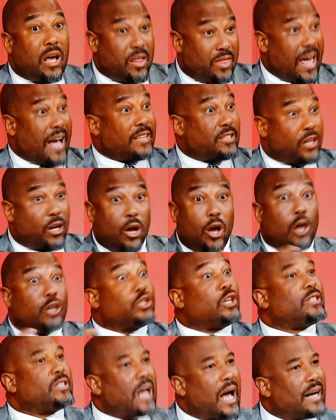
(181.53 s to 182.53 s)
that
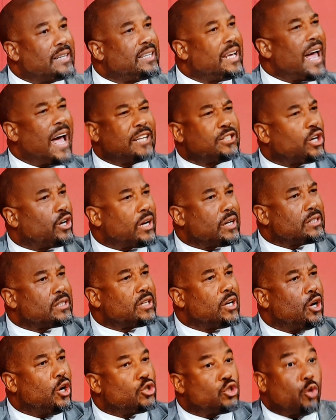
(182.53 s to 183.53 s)
society has on us.
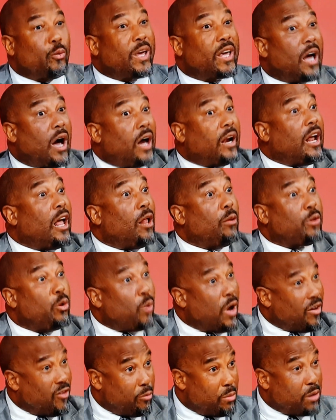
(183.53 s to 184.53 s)
So we can't help the
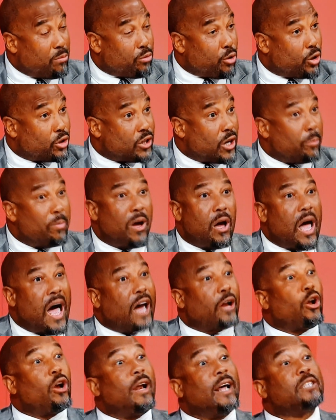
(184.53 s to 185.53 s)
way we've been brought up,
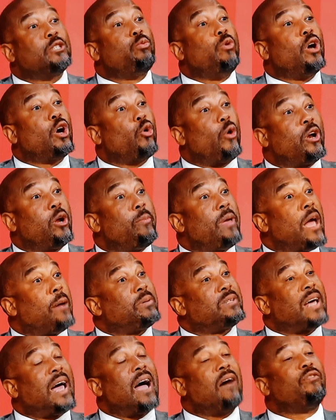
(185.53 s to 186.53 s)
and unless we are going to be able
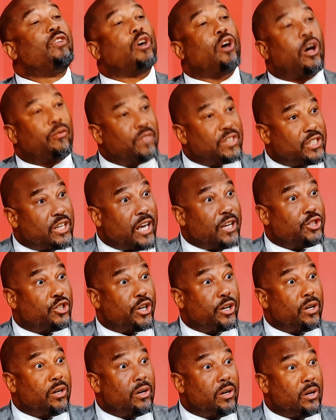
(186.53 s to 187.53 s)
to have the conversation,